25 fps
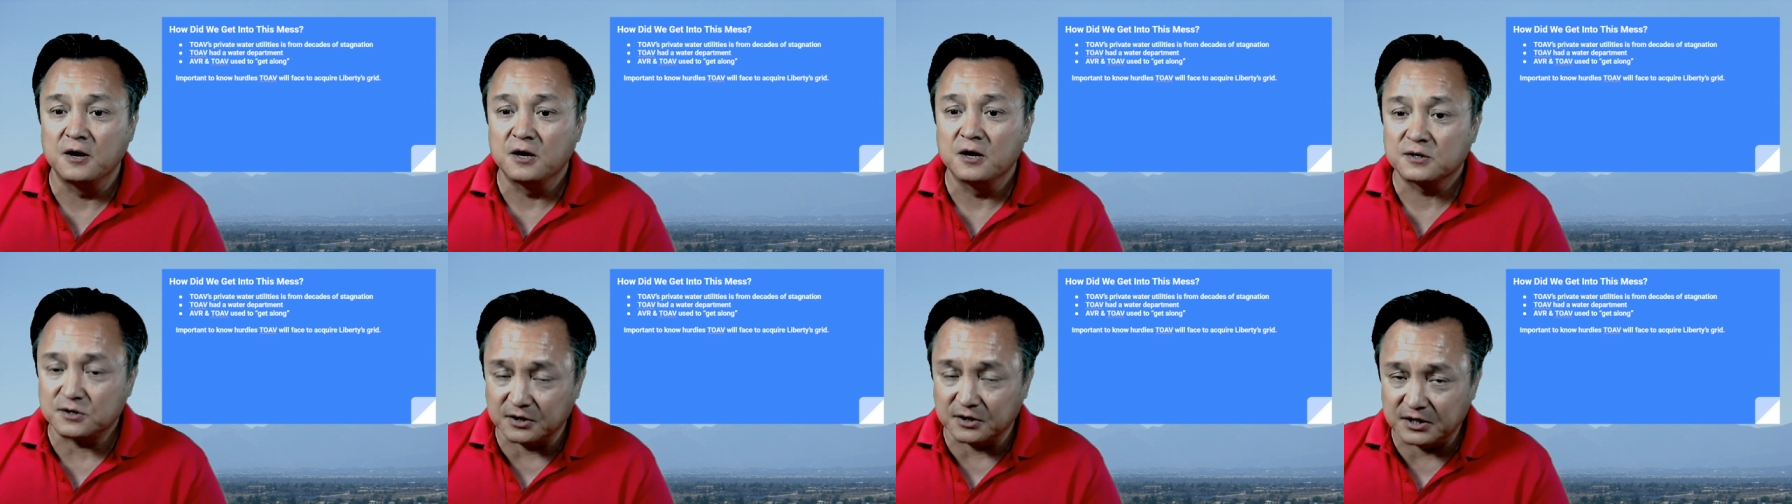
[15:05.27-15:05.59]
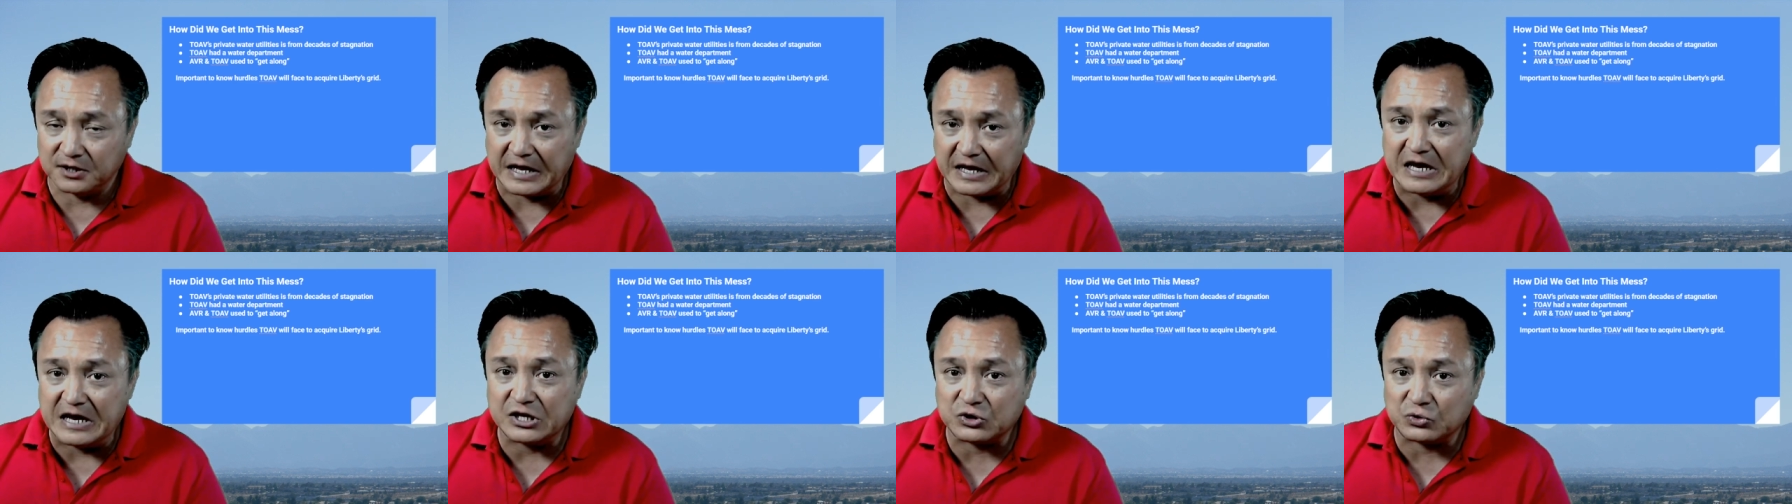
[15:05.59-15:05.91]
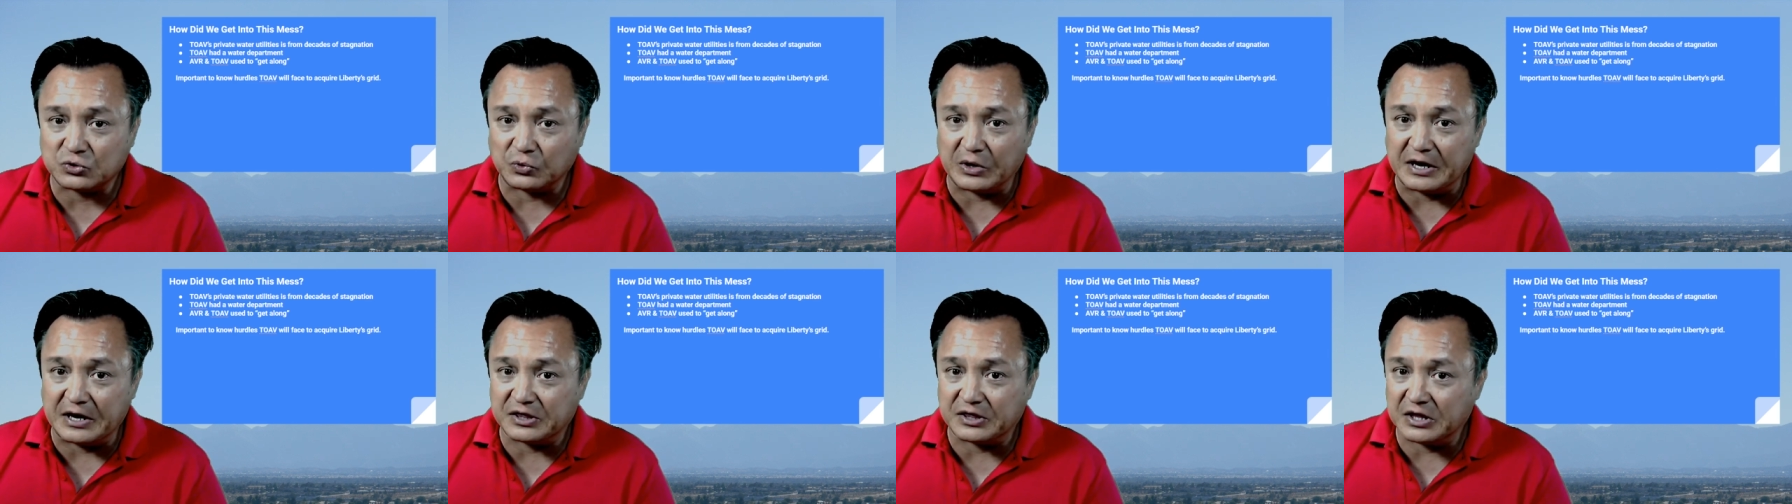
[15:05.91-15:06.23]
So these
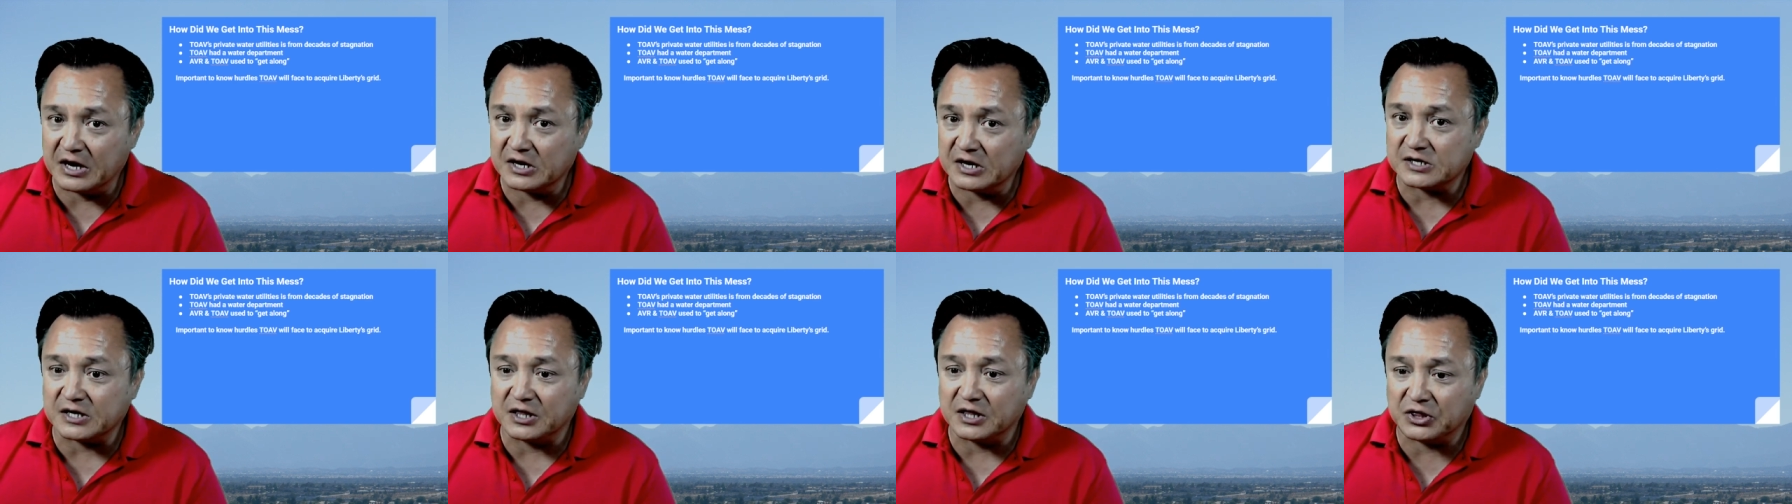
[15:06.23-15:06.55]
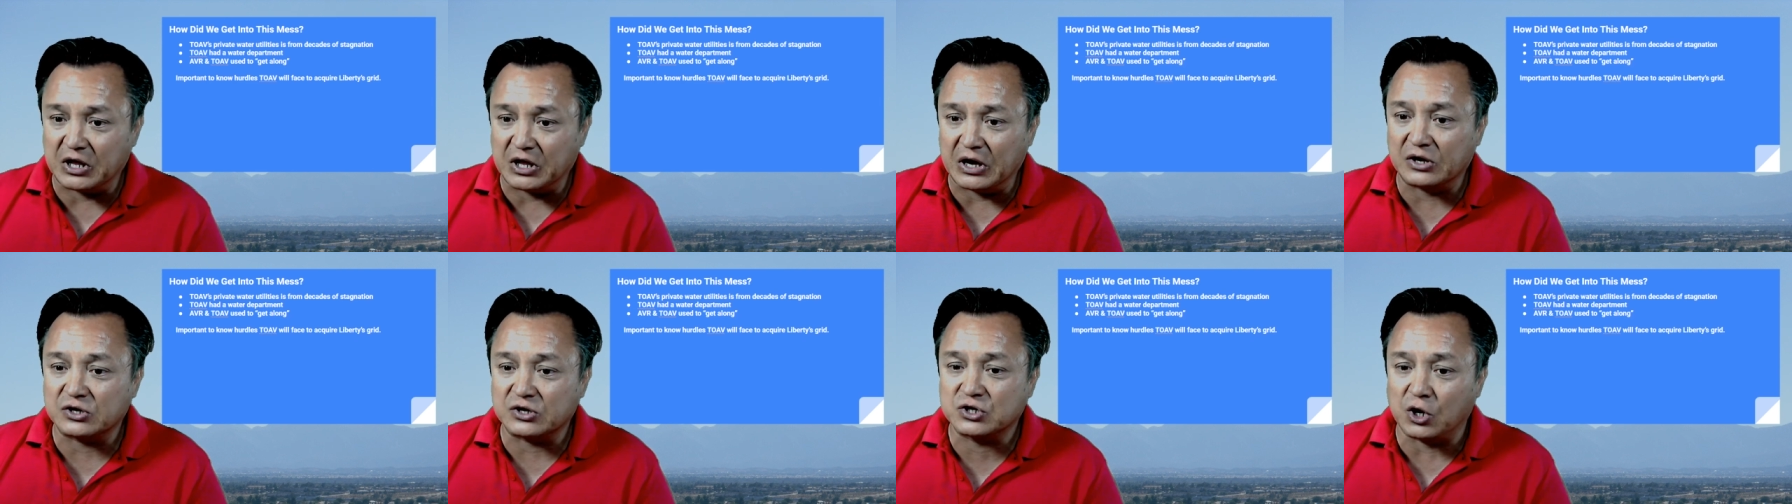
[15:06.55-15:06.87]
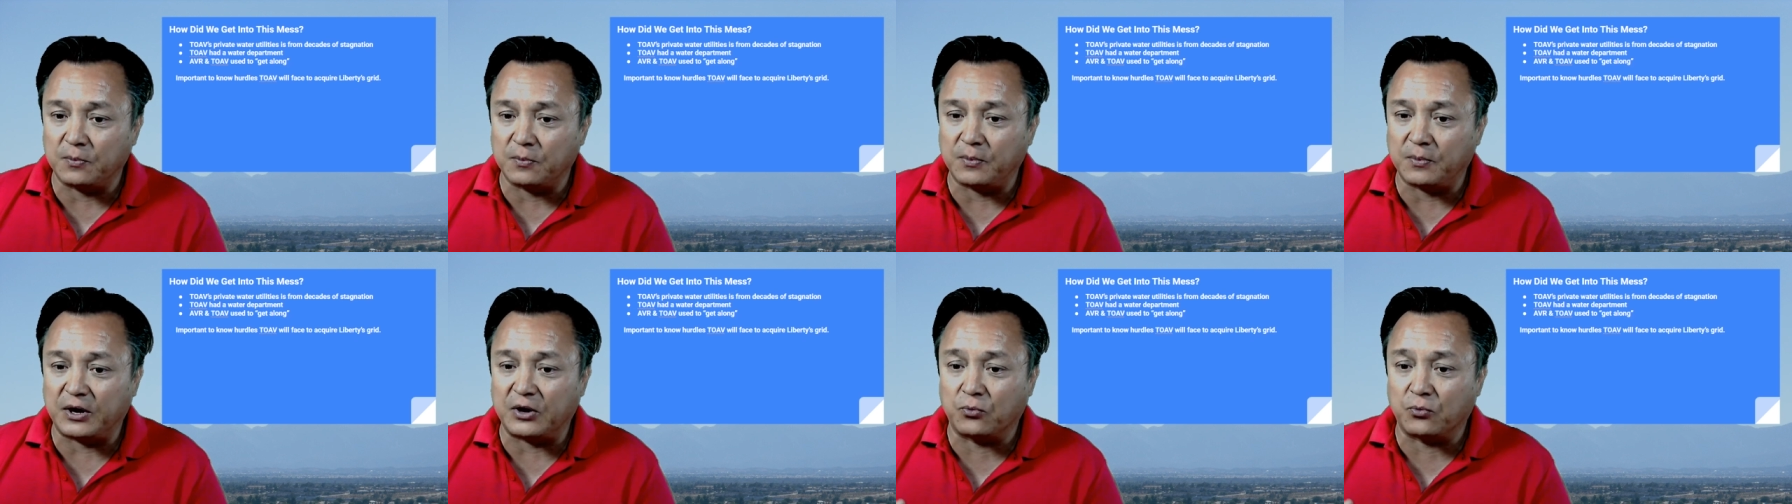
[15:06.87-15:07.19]
three things I think is
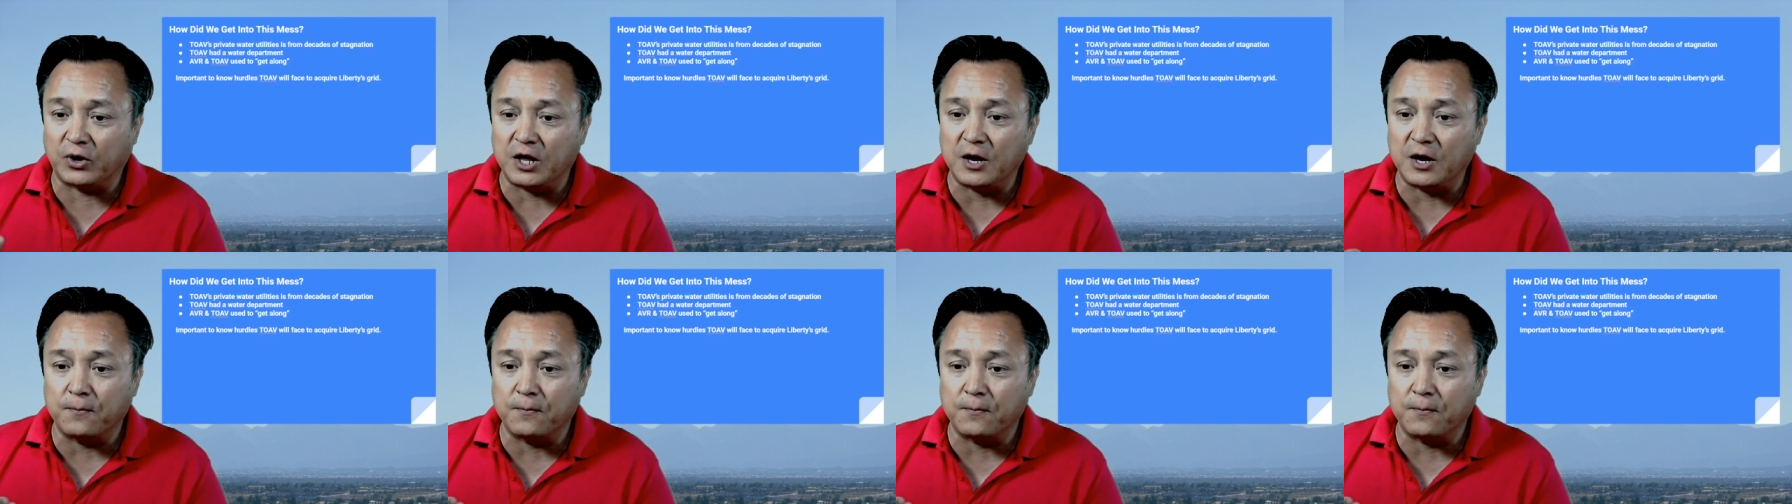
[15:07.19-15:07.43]
going to be really